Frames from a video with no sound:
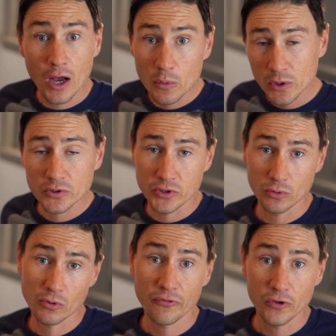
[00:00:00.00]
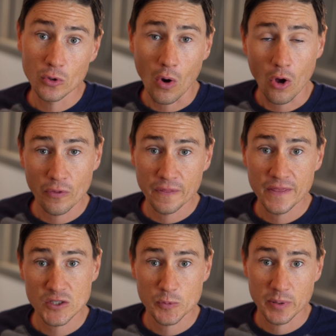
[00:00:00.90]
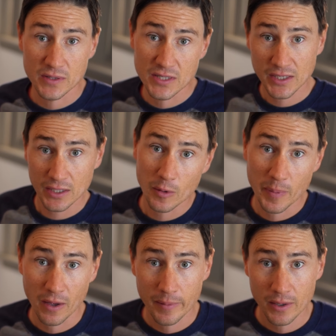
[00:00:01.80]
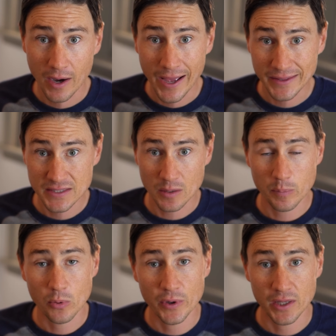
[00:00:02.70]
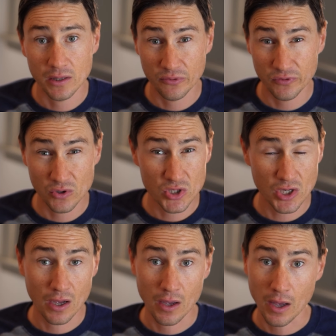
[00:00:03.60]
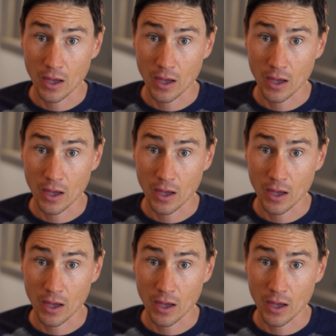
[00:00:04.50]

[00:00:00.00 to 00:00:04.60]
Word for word: I will do a review on this particular power meter at some point in the future.